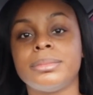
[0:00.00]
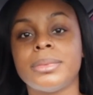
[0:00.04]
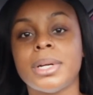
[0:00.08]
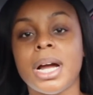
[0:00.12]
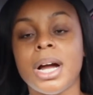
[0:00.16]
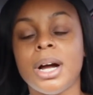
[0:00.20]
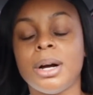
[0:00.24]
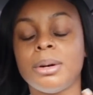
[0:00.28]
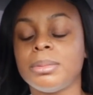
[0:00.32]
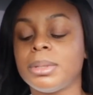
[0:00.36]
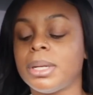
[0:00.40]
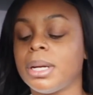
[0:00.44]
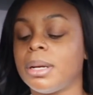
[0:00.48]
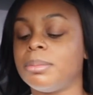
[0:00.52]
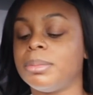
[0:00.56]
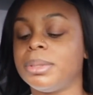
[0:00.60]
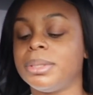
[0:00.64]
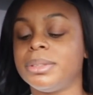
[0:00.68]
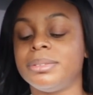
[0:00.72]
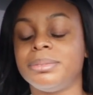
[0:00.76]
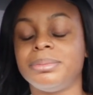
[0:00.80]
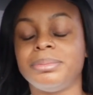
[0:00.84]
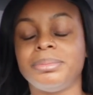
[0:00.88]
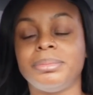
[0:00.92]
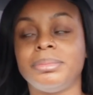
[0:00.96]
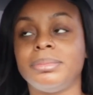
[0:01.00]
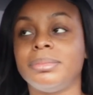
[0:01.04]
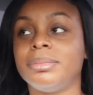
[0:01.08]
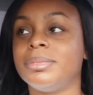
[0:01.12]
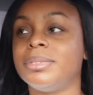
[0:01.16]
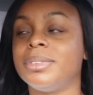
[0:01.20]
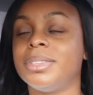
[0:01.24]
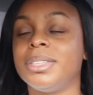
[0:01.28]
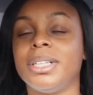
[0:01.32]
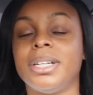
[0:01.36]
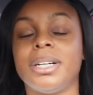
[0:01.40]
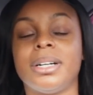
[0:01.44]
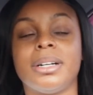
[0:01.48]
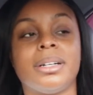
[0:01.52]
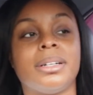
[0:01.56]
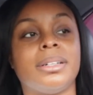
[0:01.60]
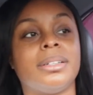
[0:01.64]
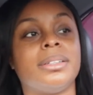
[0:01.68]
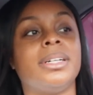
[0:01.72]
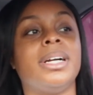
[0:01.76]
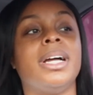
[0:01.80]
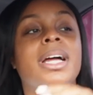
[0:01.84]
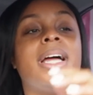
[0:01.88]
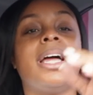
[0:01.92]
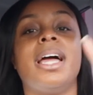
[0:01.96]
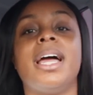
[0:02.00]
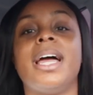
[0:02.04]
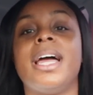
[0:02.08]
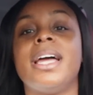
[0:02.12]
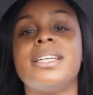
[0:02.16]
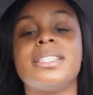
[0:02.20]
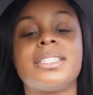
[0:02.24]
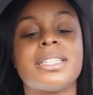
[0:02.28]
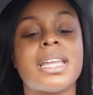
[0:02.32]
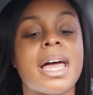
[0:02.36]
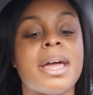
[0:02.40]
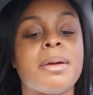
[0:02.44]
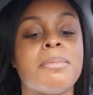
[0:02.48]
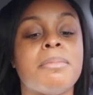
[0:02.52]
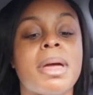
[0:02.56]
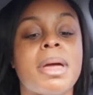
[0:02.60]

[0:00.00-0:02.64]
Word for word: Homecoming. Girl. It's like